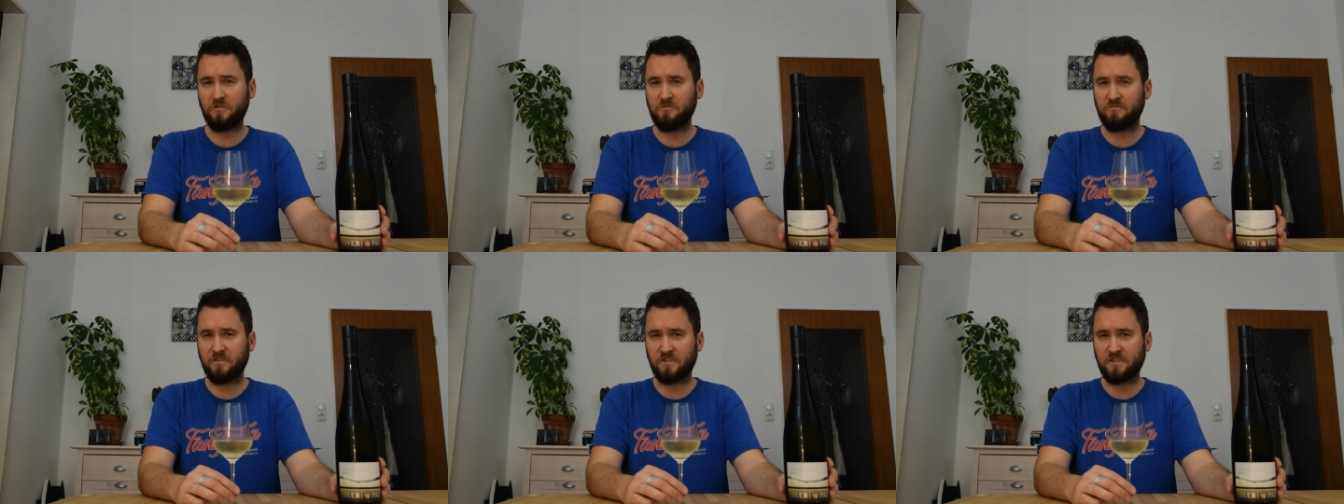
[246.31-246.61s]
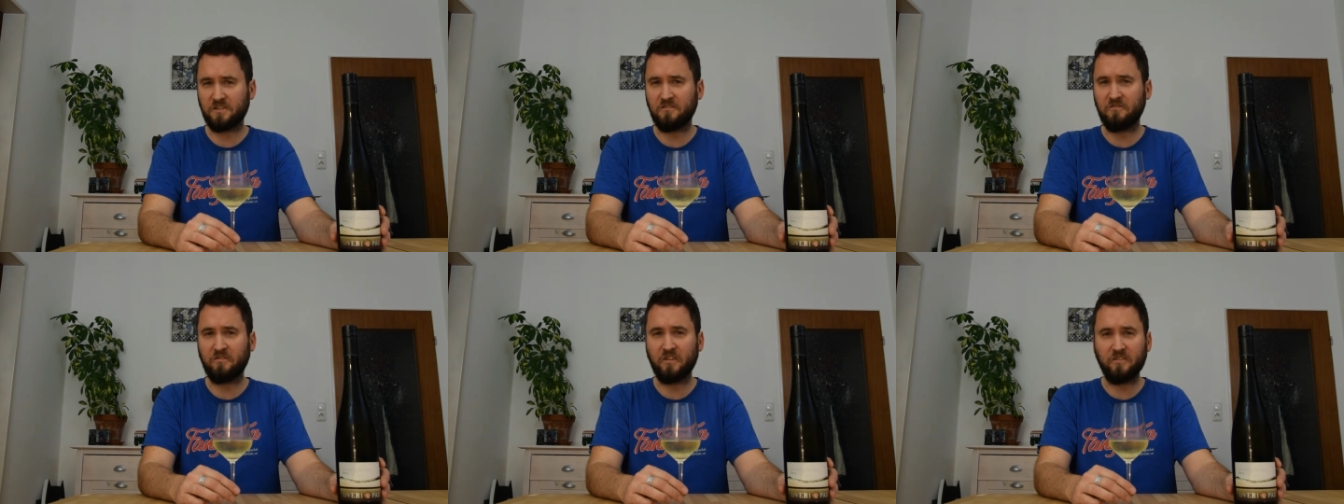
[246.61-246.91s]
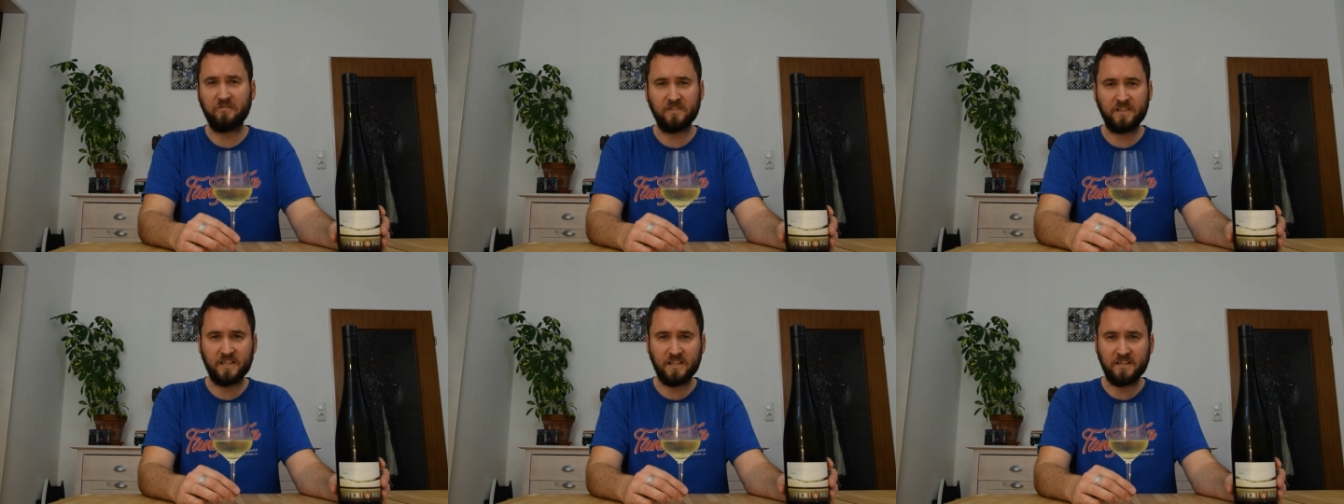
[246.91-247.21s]
two thousand
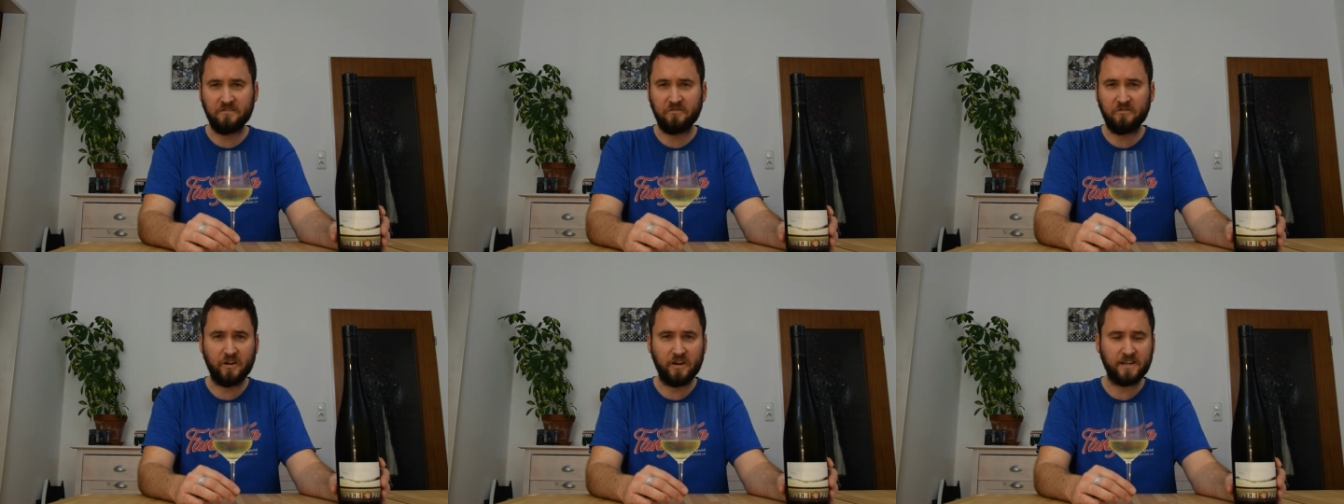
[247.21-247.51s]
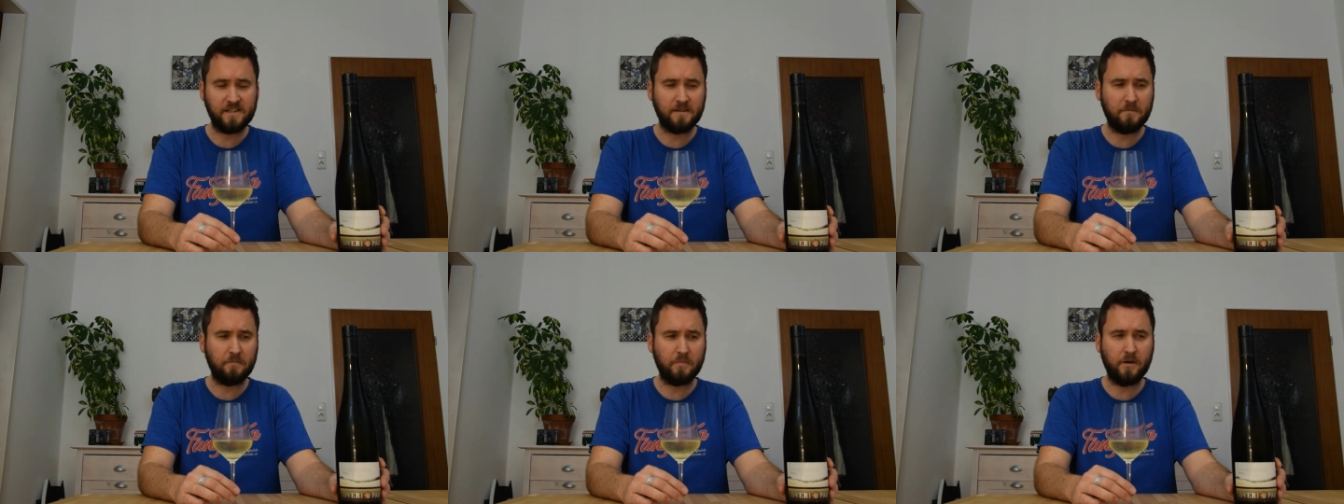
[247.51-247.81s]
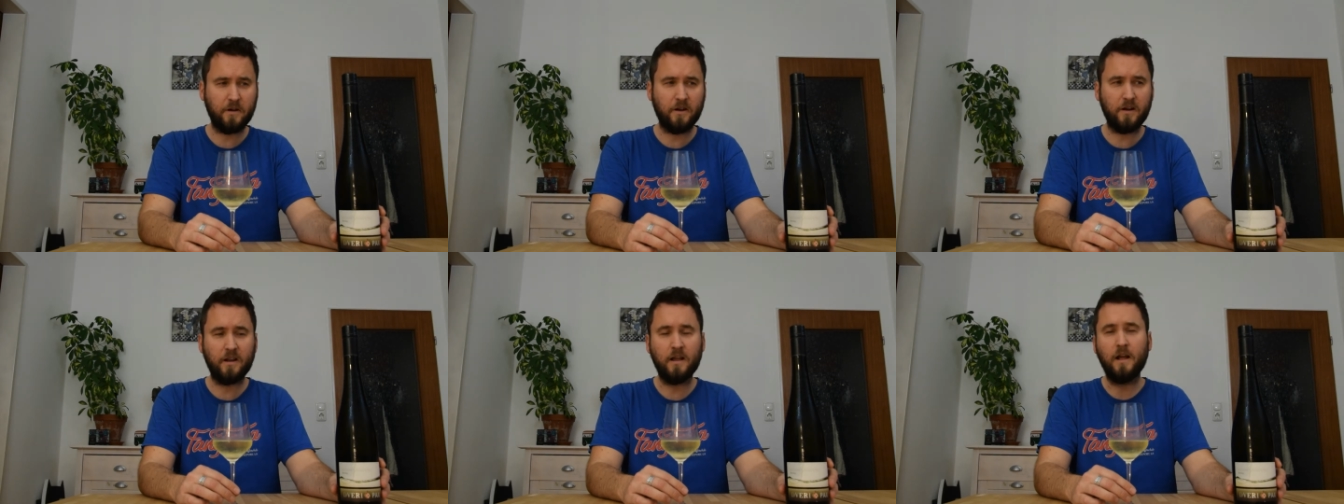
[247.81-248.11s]
fifteen, for
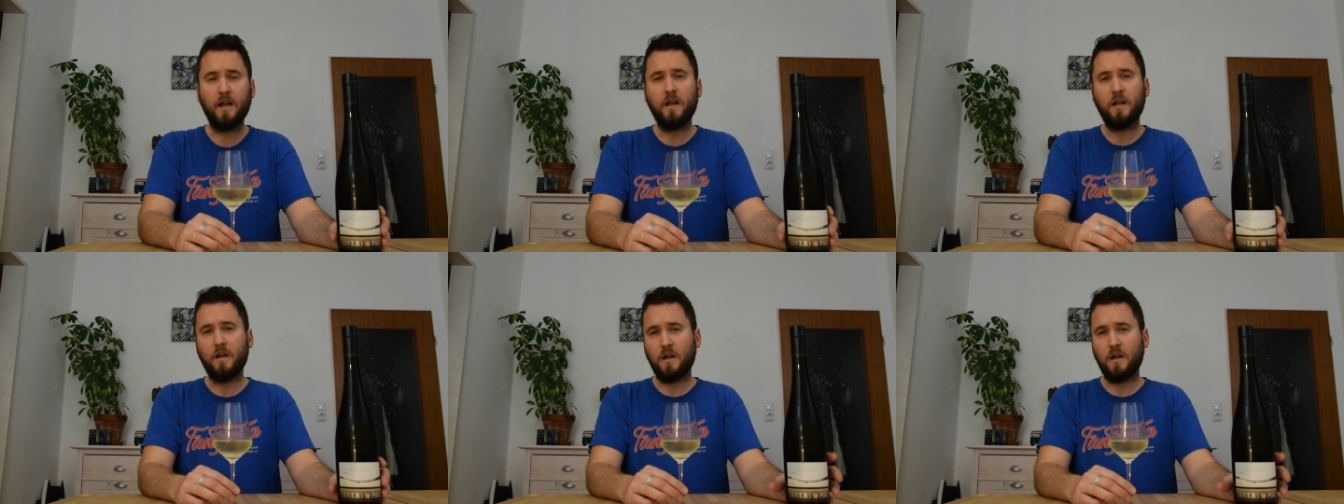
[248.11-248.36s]
example.